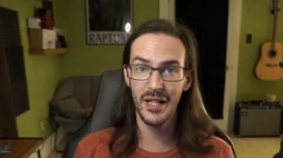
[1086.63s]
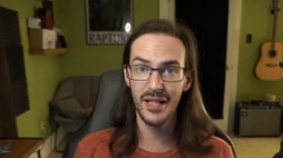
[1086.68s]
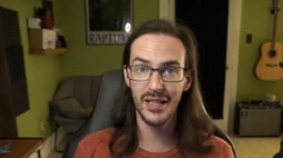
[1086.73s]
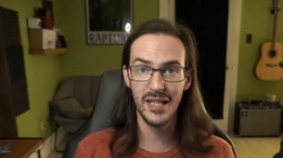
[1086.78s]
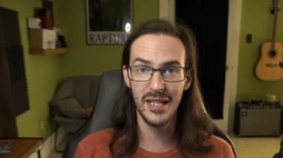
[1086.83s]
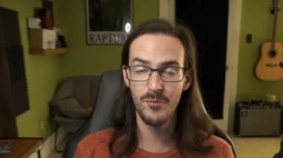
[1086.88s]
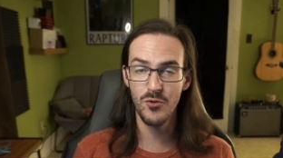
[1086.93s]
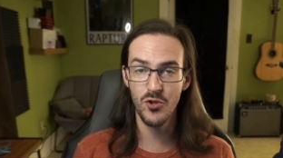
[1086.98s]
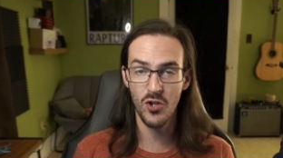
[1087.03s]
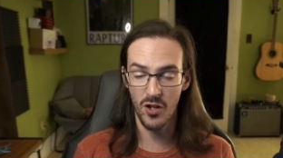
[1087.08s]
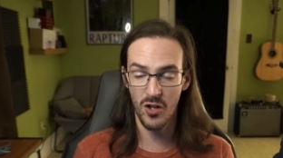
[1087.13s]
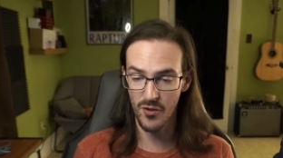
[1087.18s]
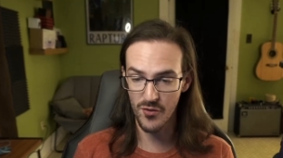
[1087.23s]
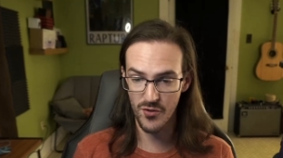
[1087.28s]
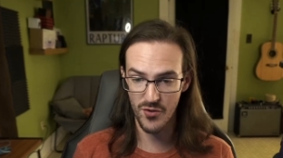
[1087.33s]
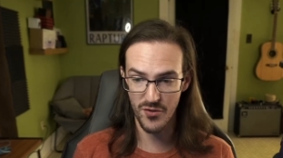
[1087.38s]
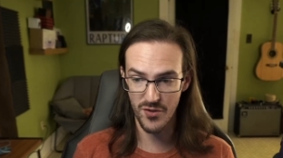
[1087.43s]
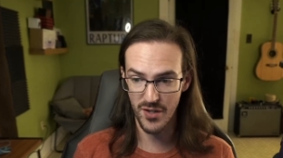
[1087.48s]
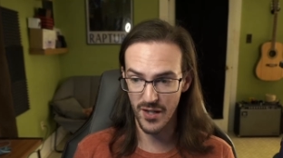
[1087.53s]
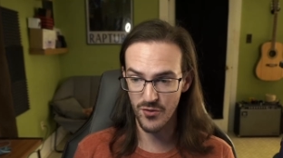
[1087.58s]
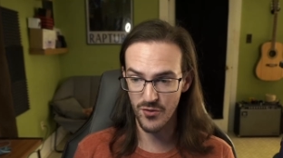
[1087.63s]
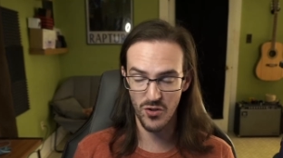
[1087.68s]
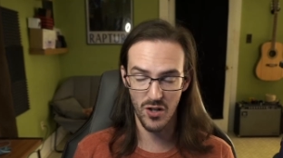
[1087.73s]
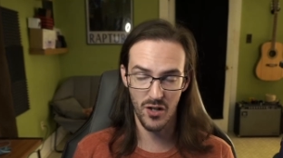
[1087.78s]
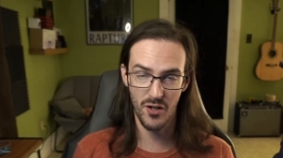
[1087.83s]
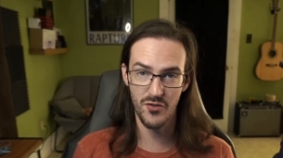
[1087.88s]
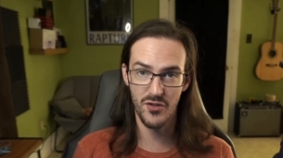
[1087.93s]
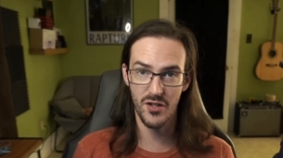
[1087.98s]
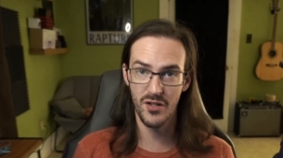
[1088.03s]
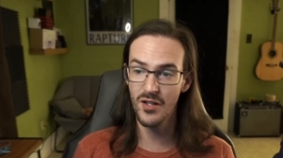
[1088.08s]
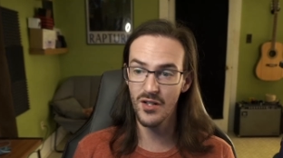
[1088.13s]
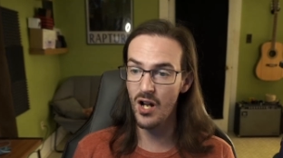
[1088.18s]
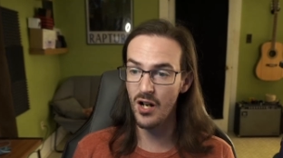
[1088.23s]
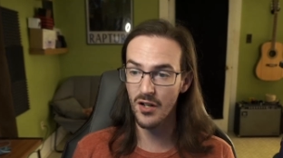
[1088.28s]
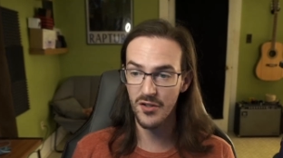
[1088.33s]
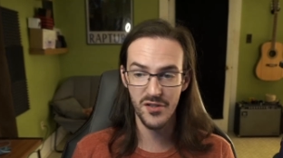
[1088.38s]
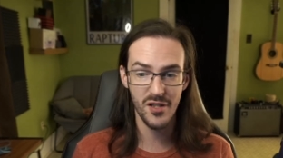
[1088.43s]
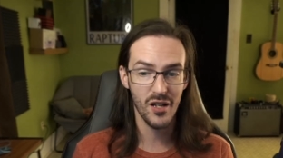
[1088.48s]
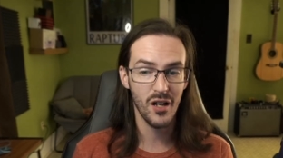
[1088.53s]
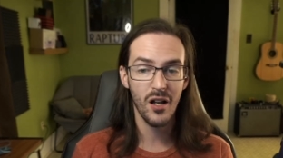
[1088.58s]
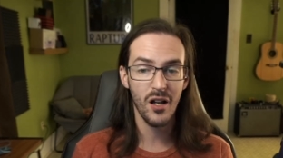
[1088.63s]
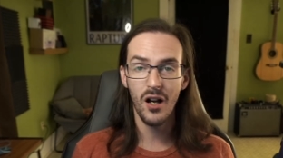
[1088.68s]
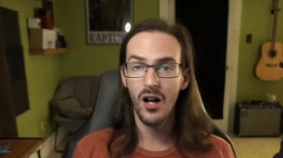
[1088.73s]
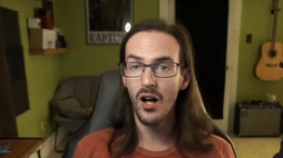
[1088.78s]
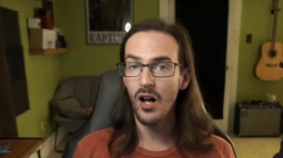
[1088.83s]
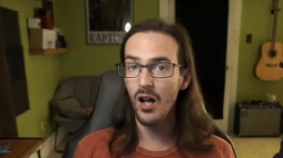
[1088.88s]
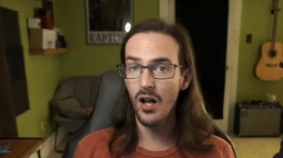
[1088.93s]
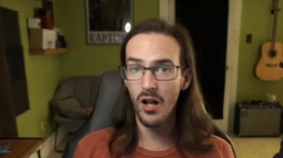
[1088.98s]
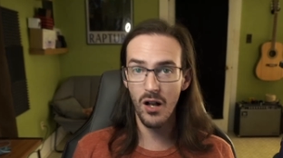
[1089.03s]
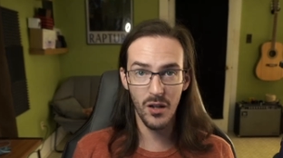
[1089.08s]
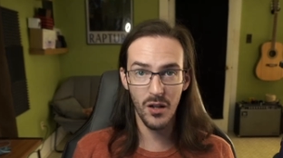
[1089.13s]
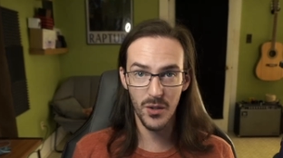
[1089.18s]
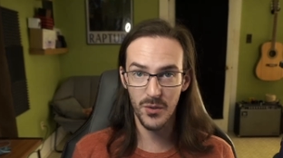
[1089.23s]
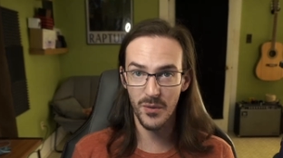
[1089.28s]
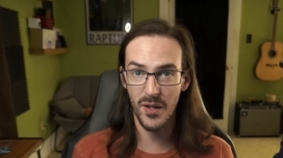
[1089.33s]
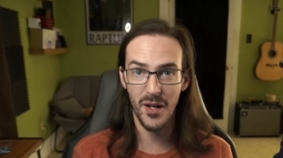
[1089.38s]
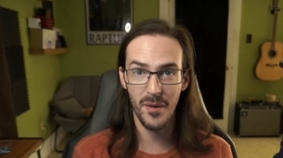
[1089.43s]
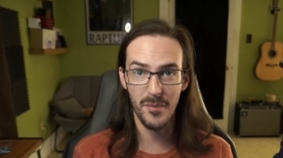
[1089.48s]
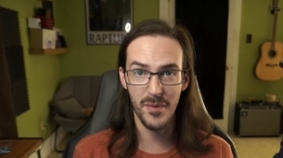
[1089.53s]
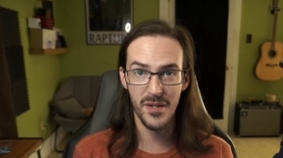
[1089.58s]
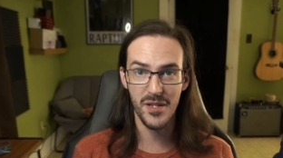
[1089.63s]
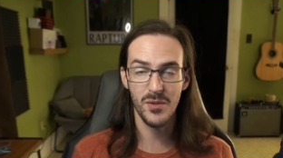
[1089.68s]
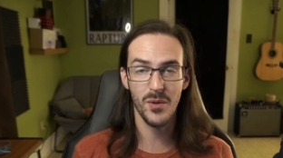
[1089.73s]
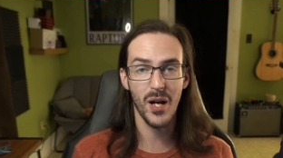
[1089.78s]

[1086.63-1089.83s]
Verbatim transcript: I keep chargers and charging docks all around me.